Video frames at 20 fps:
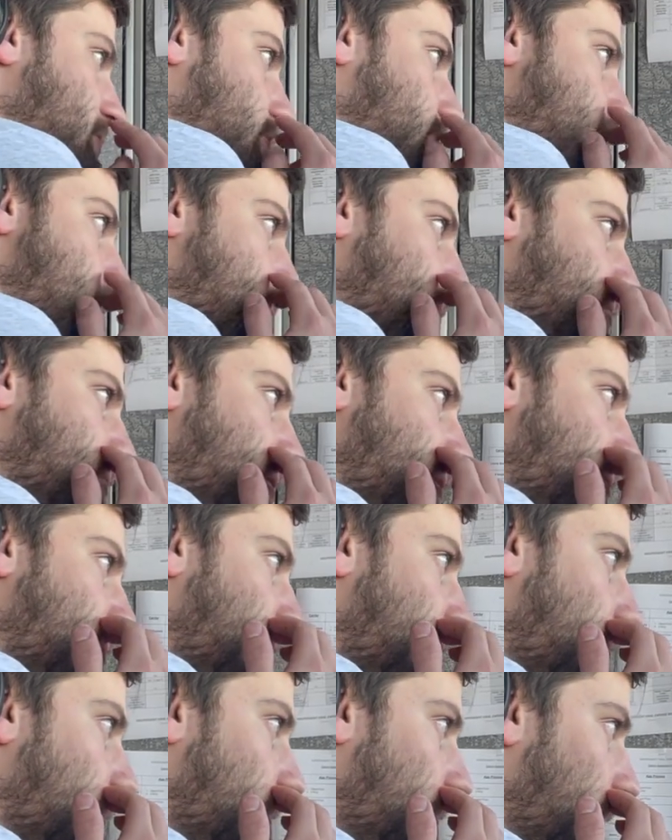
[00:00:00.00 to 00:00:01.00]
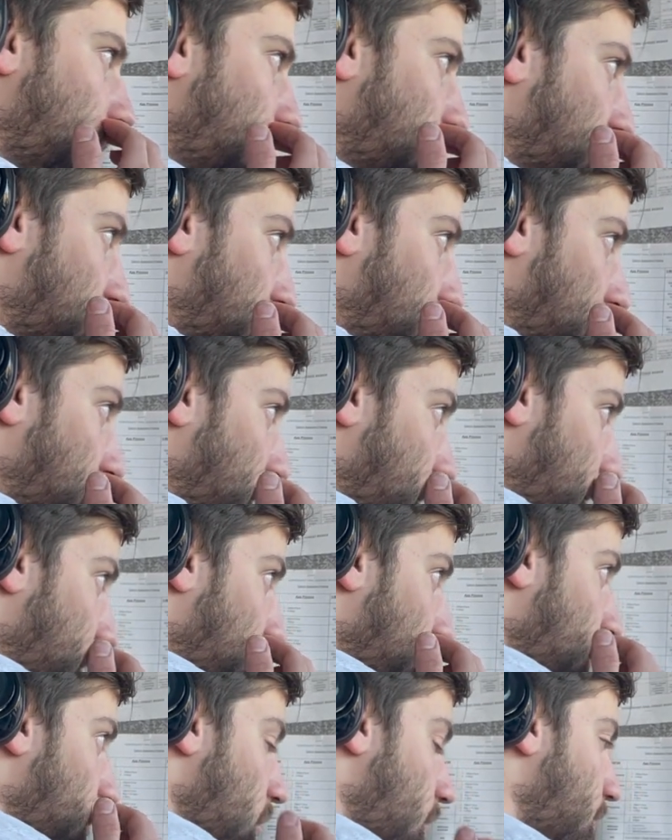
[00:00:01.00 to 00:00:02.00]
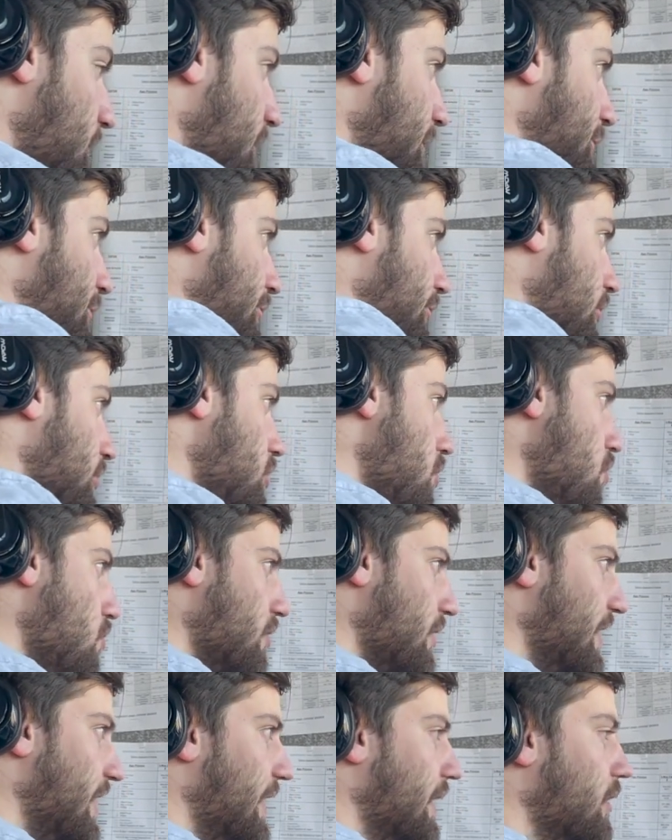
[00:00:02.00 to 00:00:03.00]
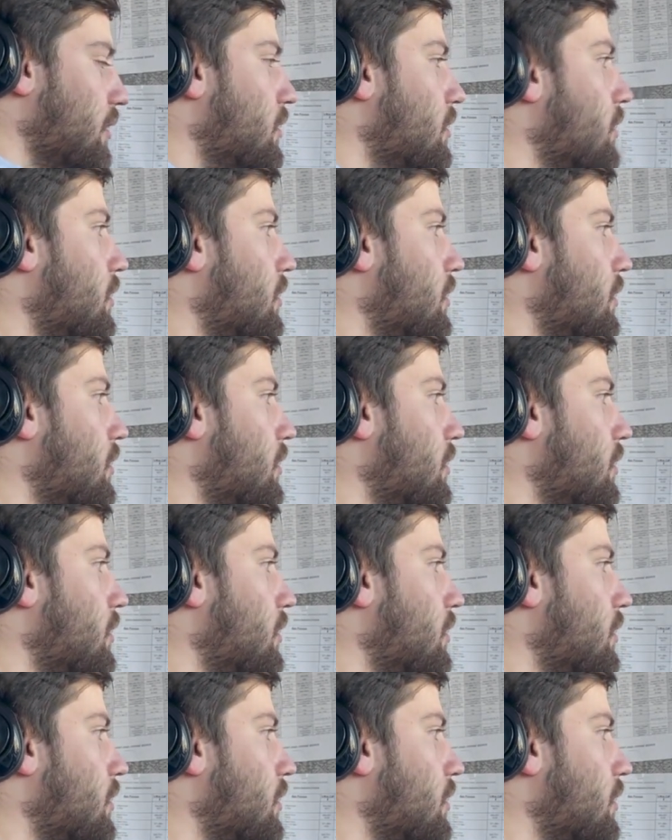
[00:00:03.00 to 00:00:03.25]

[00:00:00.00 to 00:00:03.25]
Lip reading: Xarelto, clopidogrel, Coreg.